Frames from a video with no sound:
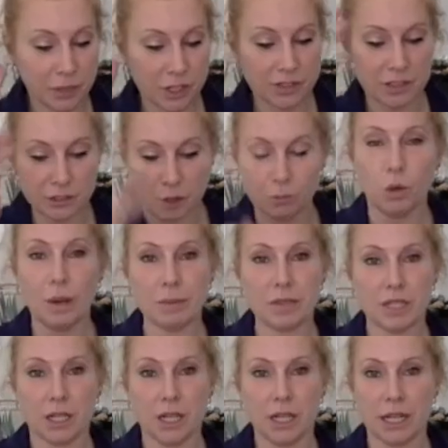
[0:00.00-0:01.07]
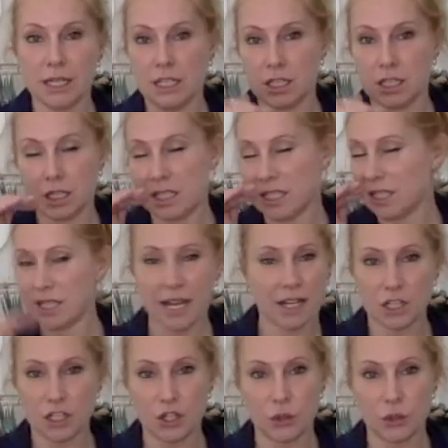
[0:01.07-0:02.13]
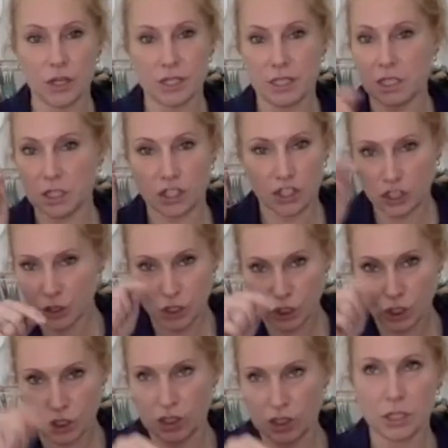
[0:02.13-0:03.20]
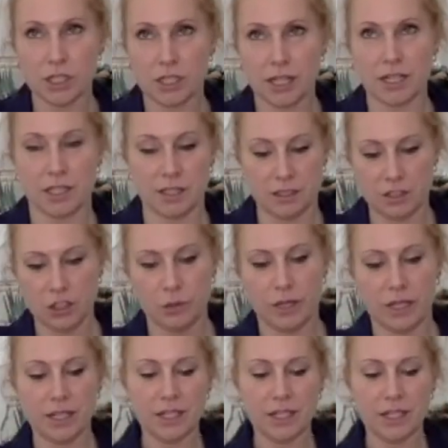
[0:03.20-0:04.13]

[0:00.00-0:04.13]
because it's on my website and it's a second choice. You know, 2 seconds, do it.